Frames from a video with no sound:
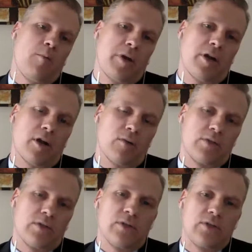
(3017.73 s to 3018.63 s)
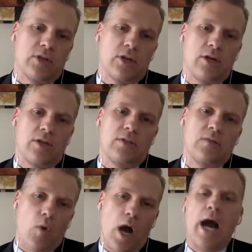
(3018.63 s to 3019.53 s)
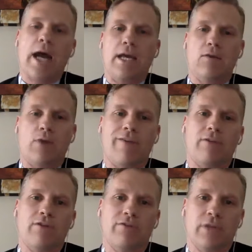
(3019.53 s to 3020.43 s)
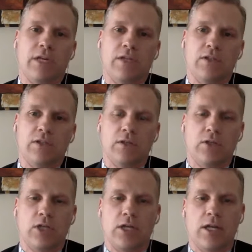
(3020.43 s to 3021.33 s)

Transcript: but our results earned Y in revenue for the institution.